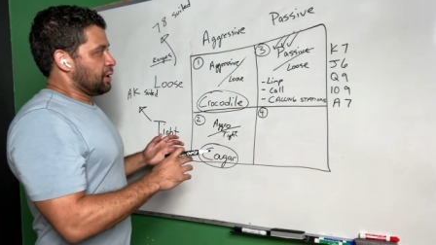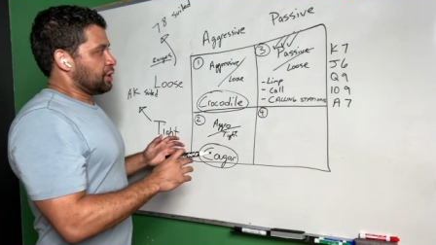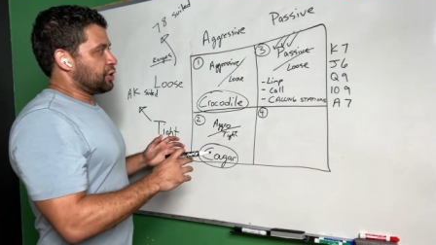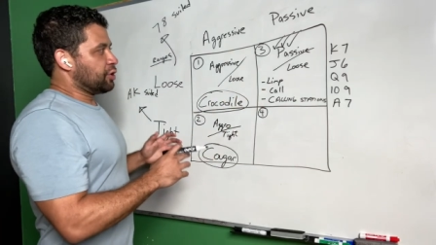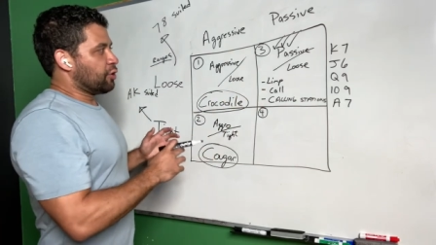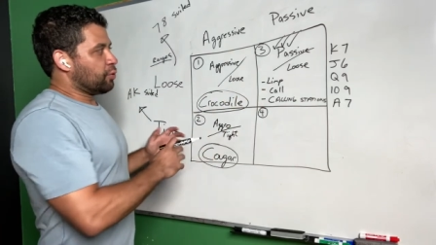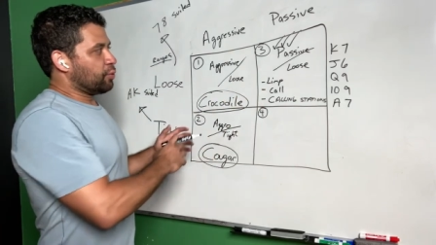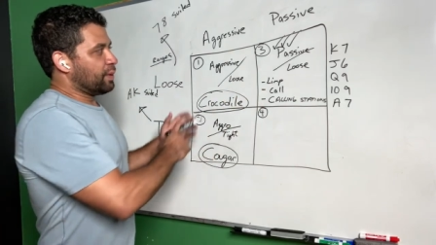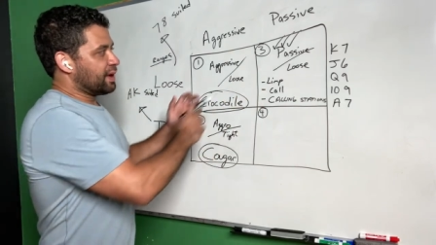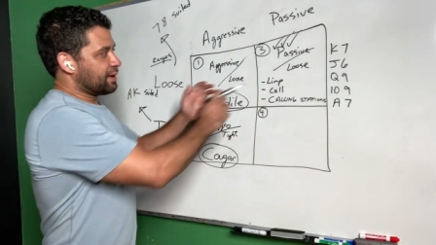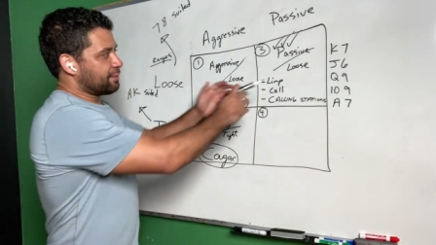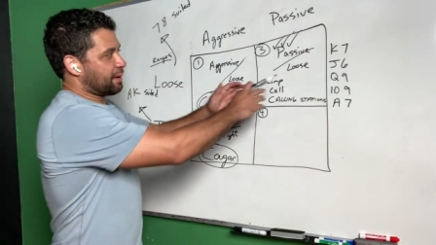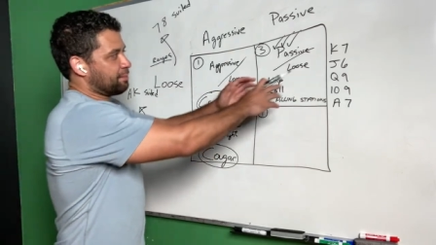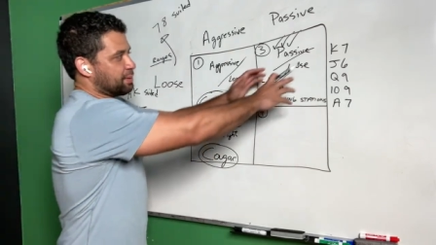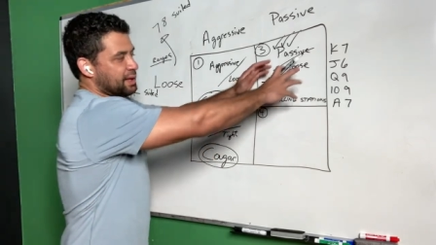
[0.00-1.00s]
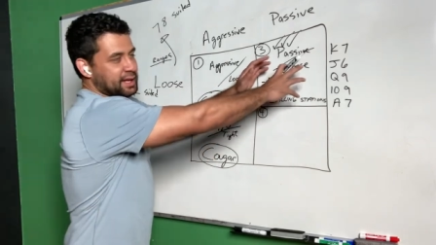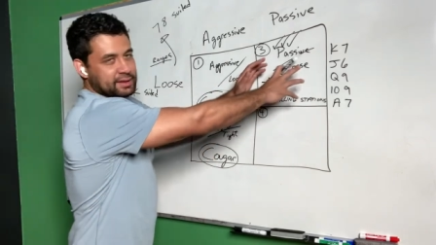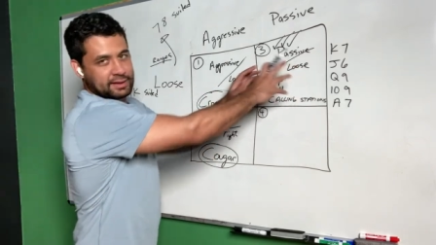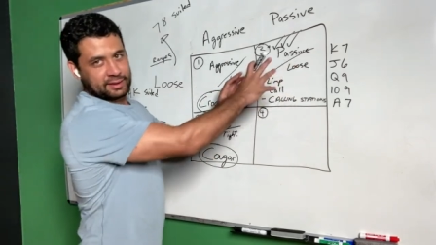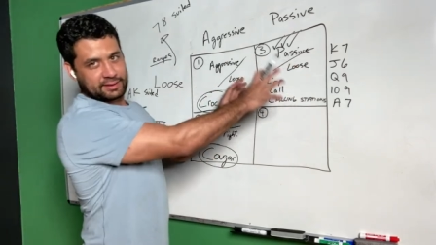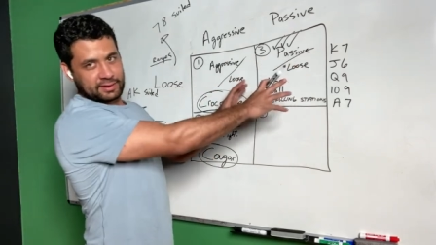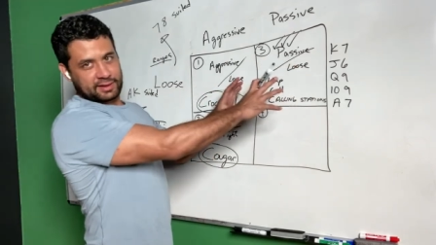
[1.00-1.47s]
You don't win by playing
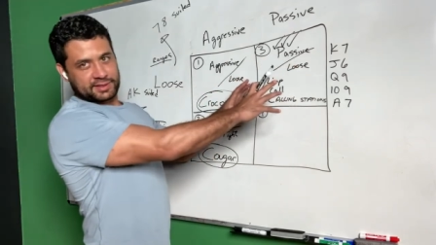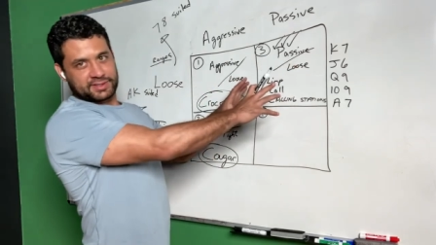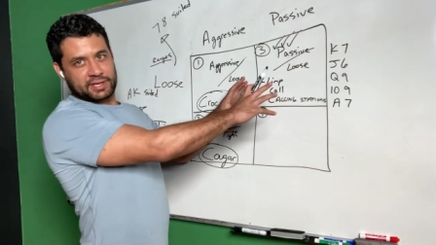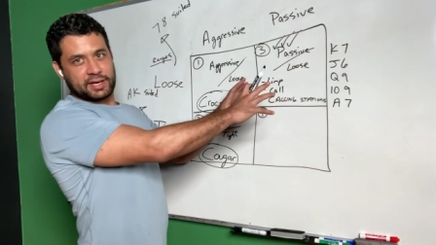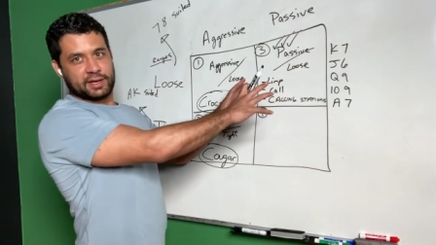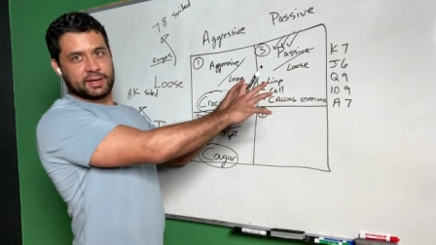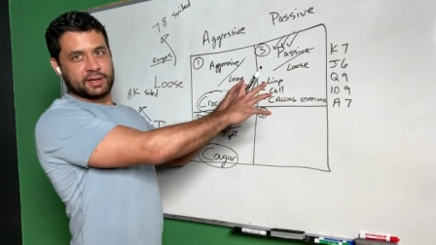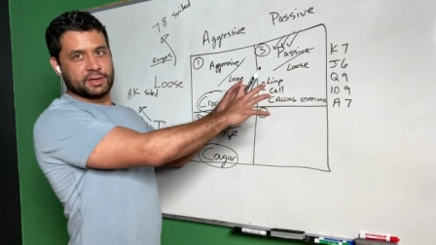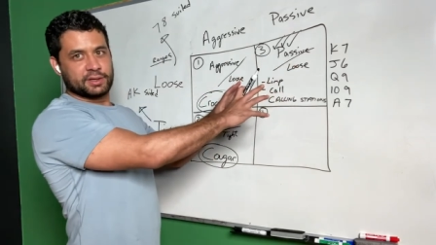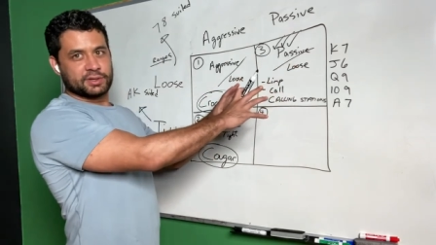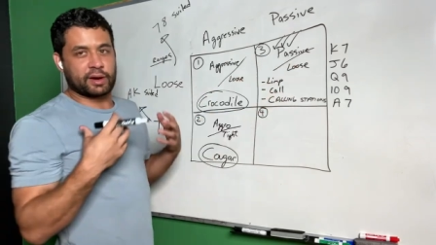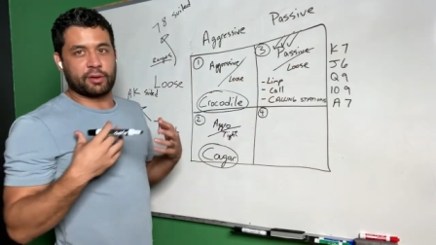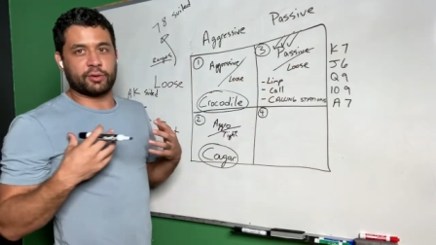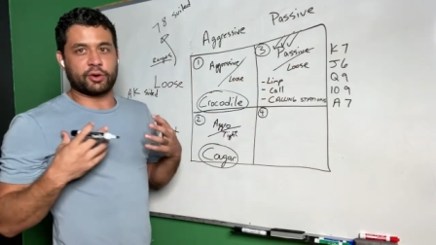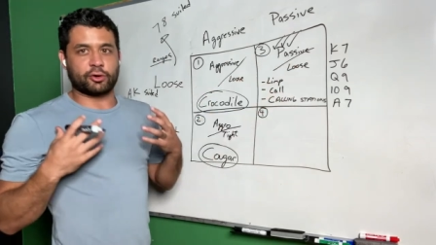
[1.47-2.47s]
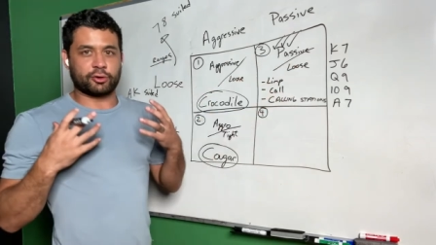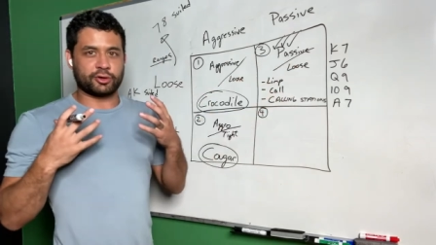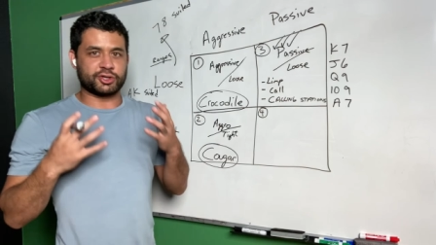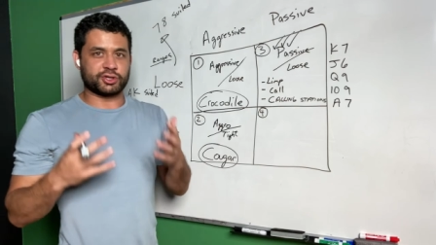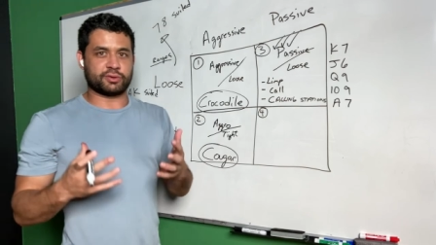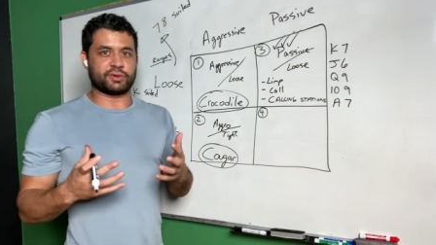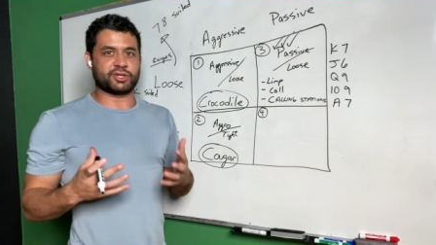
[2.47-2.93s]
like this. What I would
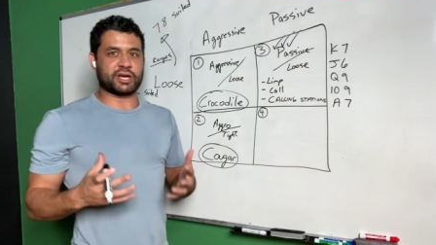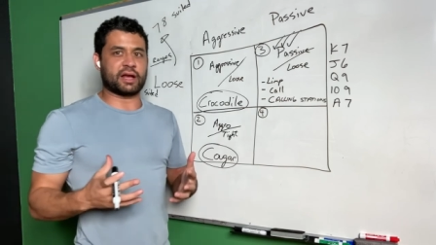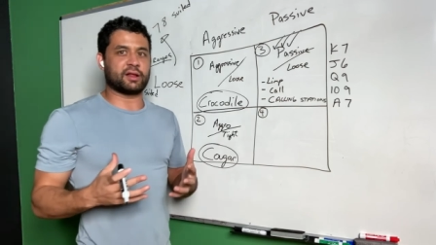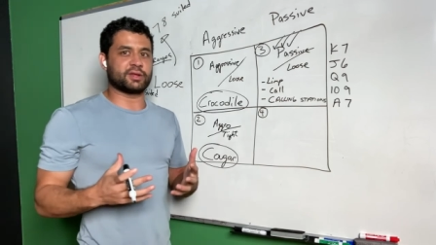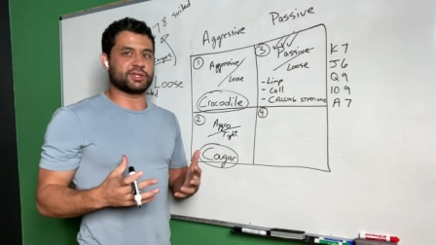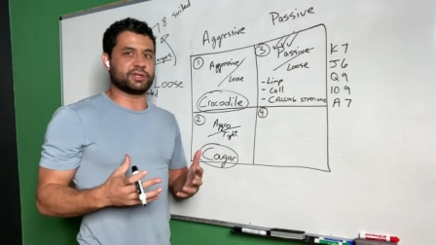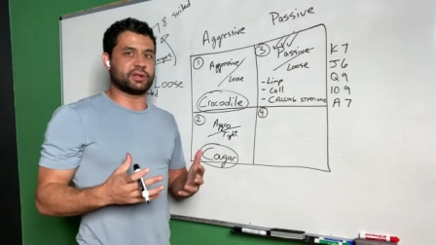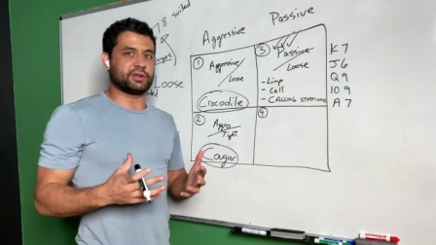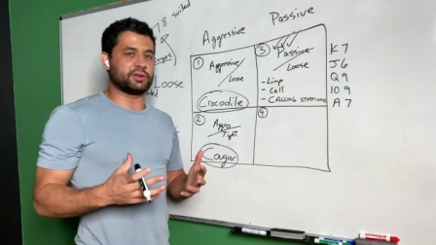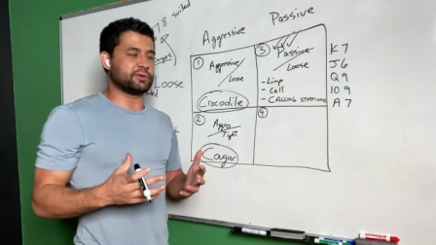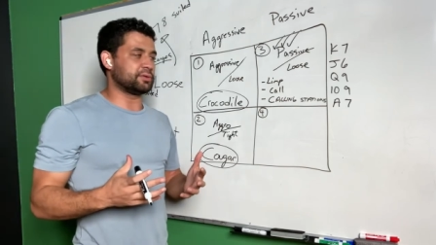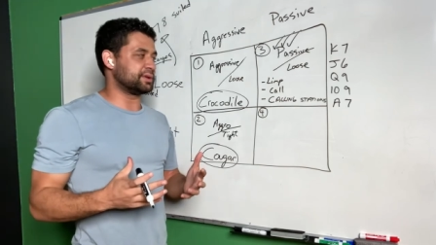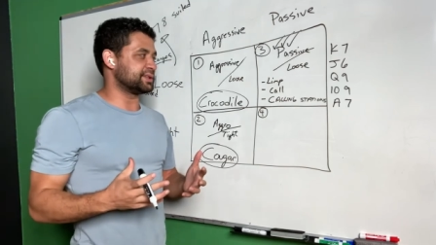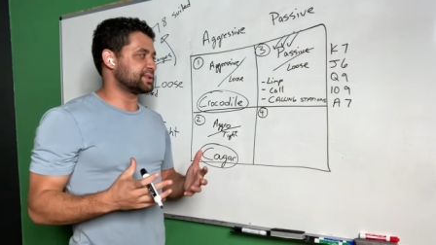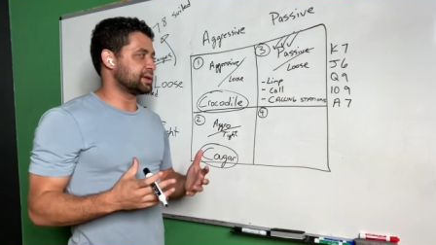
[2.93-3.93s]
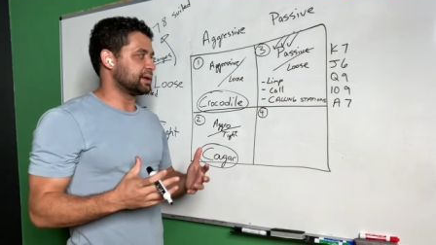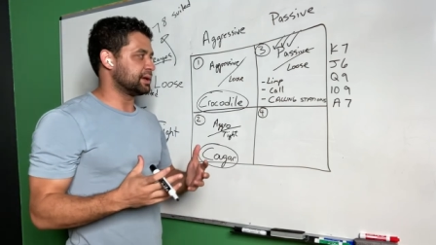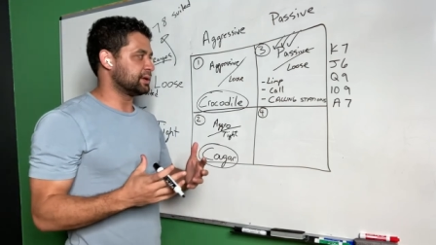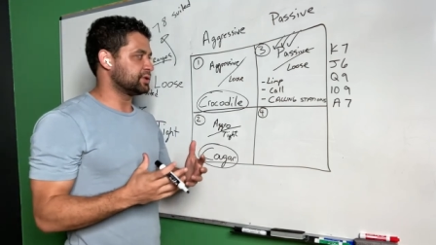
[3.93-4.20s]
urge you and challenge you to do is